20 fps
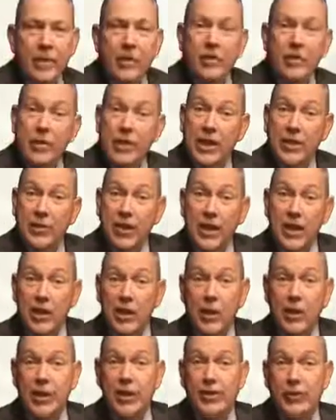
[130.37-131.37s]
So now take
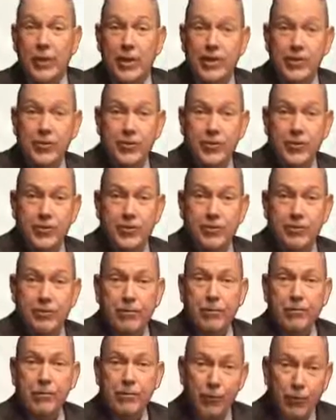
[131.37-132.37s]
a look at your answers,
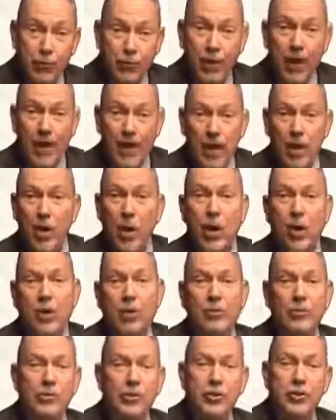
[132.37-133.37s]
for they
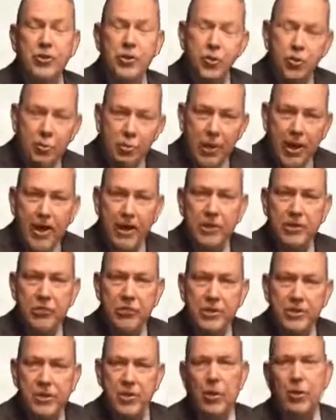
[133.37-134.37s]
are the direct
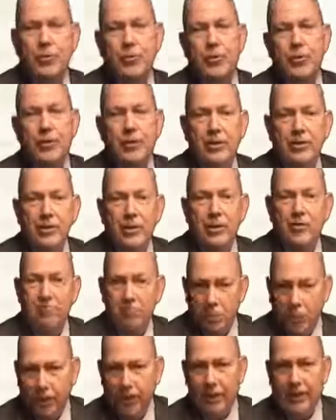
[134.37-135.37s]
result of
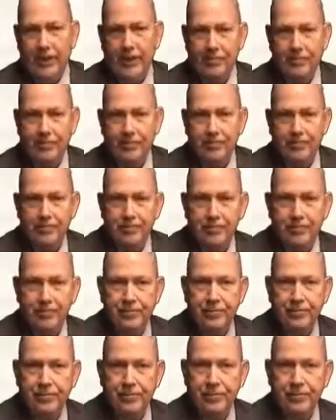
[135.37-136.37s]
marketing.
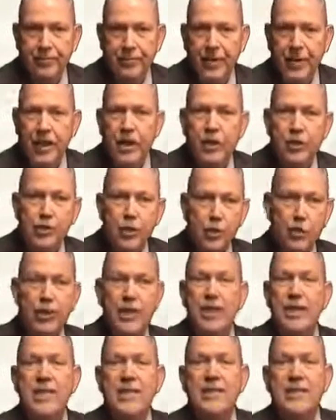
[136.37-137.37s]
During
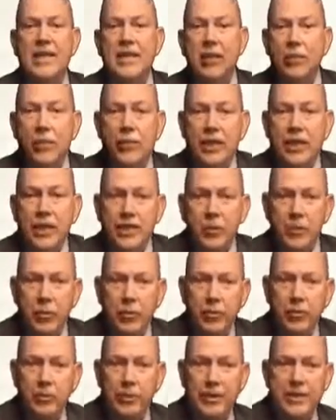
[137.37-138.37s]
the next 8 weeks,
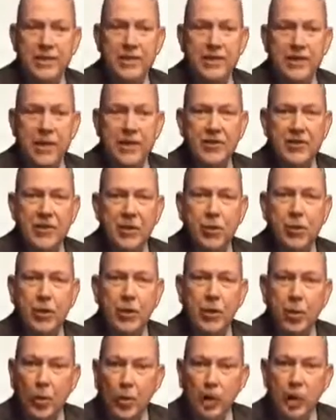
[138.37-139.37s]
we will be discussing
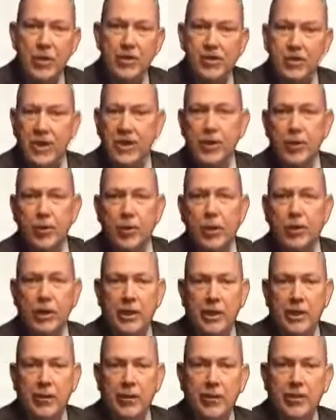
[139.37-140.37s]
what organizational
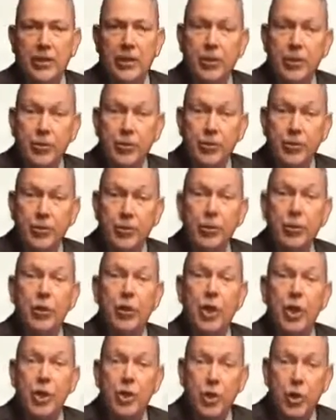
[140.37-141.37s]
leaders can do
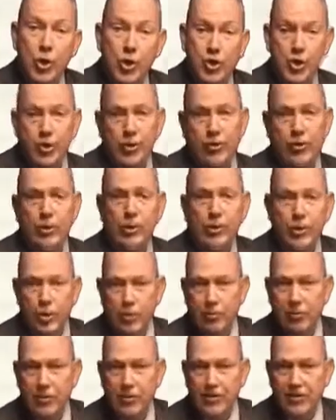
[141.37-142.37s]
to earn
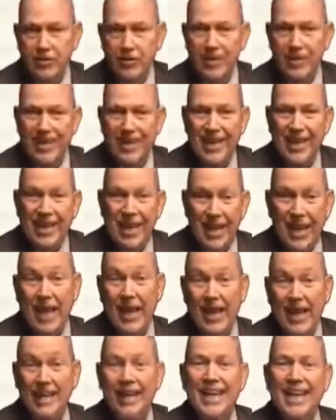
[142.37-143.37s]
your business
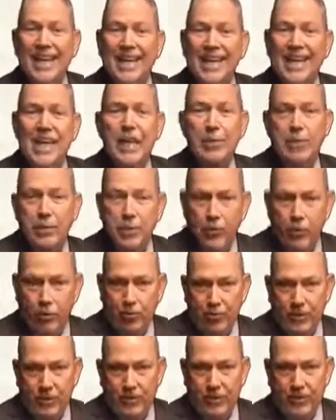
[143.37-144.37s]
and keep your
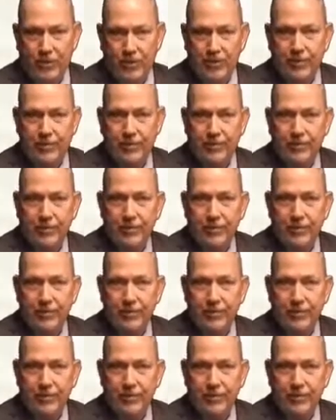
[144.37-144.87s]
business.